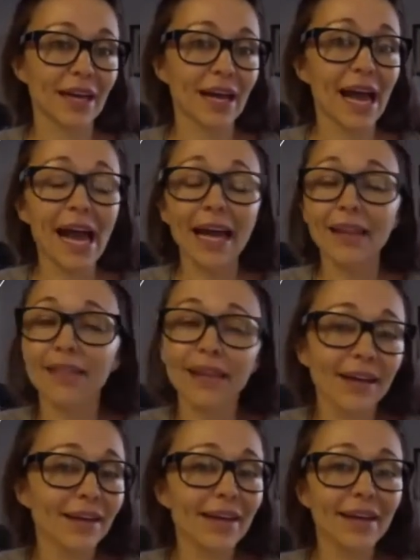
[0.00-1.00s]
And
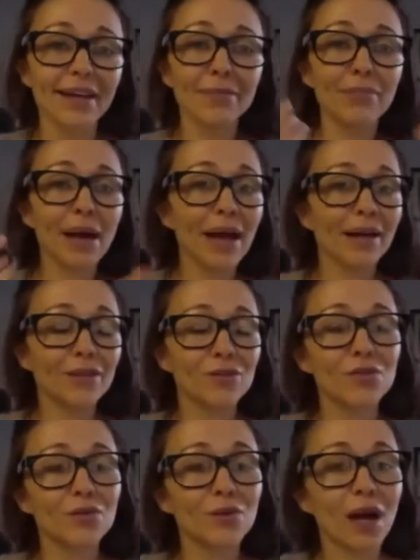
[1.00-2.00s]
then getting back
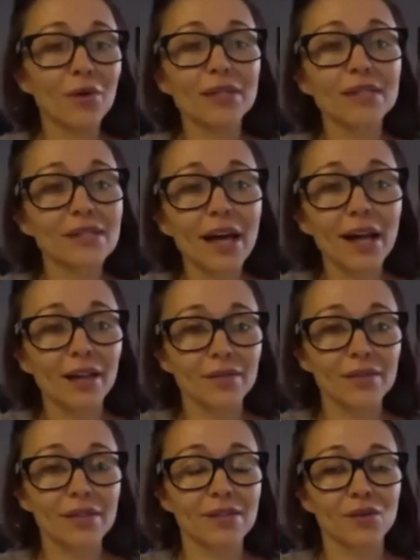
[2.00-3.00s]
to
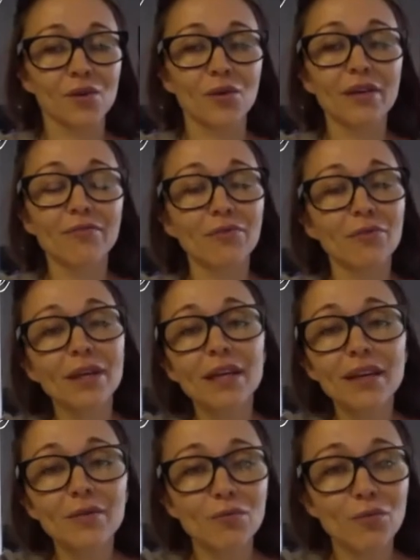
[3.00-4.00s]
ourselves. So if
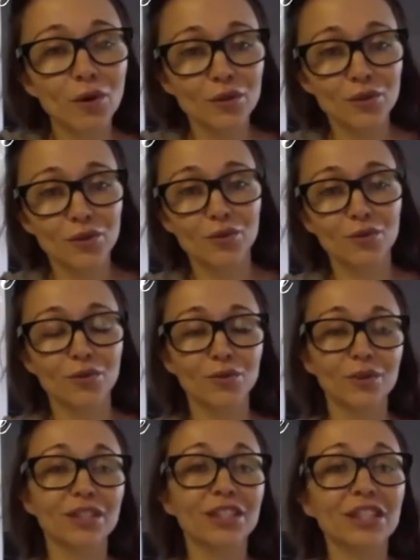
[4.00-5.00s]
we want to
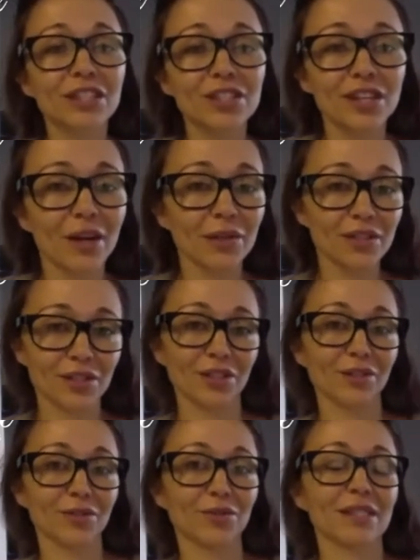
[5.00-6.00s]
teach our
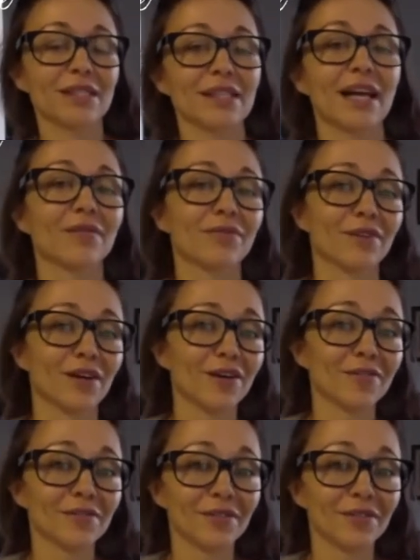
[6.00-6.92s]
children self-love,